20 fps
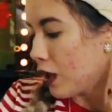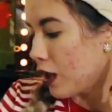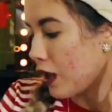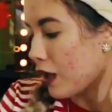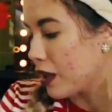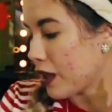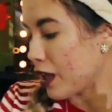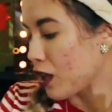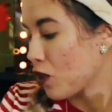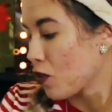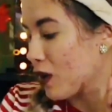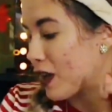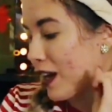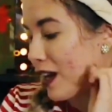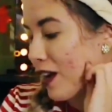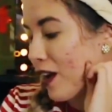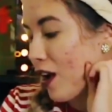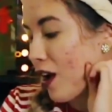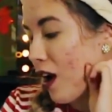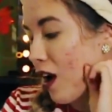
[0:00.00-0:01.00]
And then you
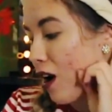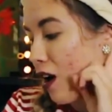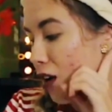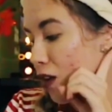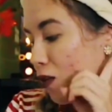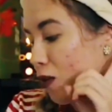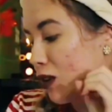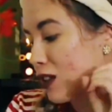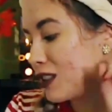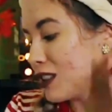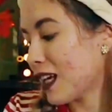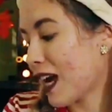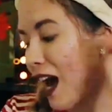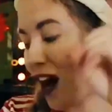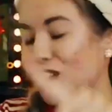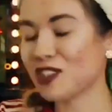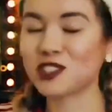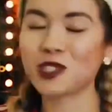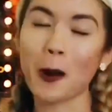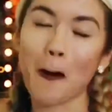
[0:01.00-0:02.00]
get a Hogwarts
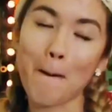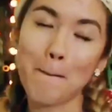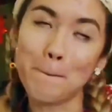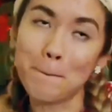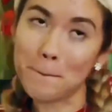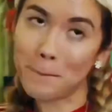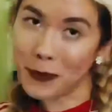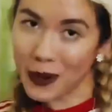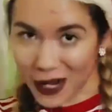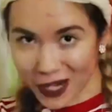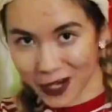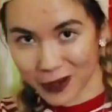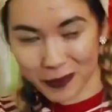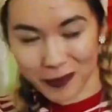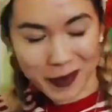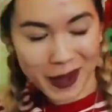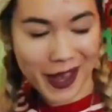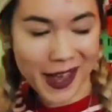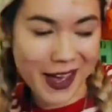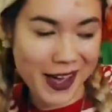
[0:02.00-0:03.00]
house book
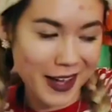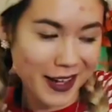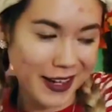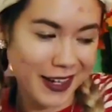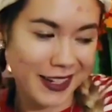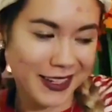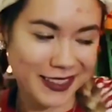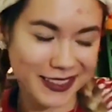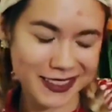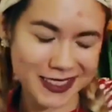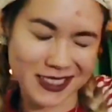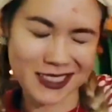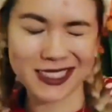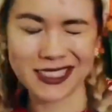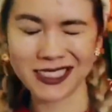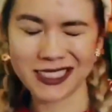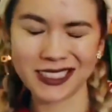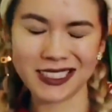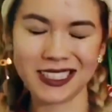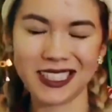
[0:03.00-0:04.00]
bag.
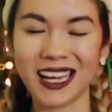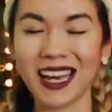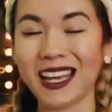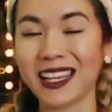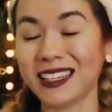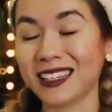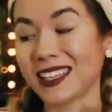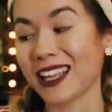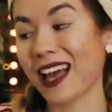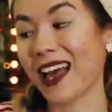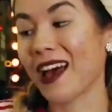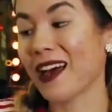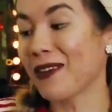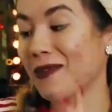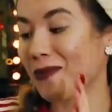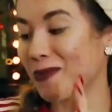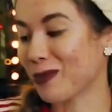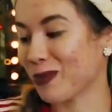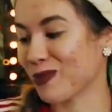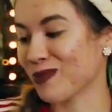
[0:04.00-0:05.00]
And
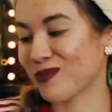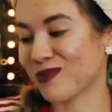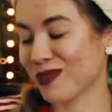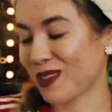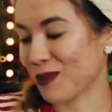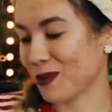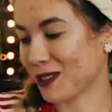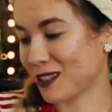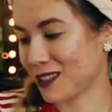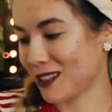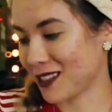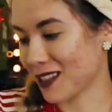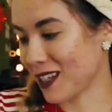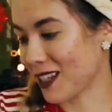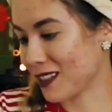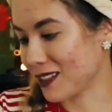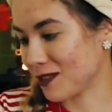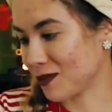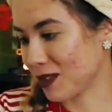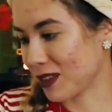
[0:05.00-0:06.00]
I'm
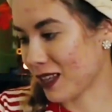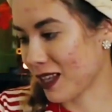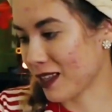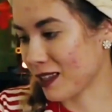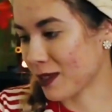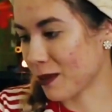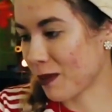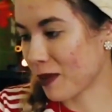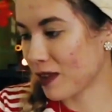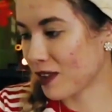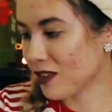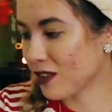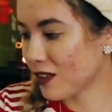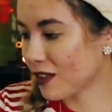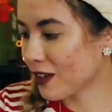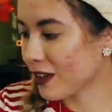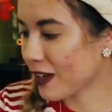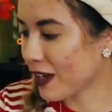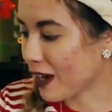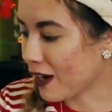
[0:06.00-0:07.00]
obsessed with that, depending
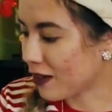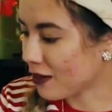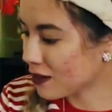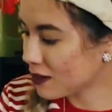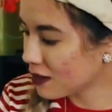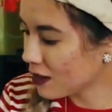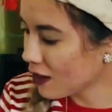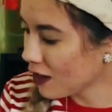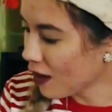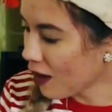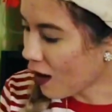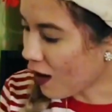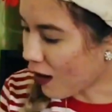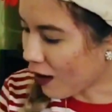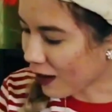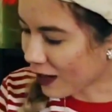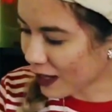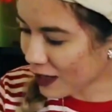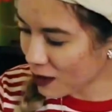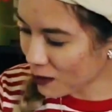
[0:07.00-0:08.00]
on your house.
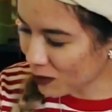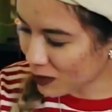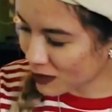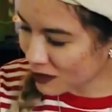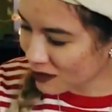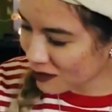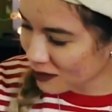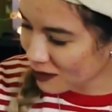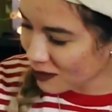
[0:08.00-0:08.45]
I kind of wish,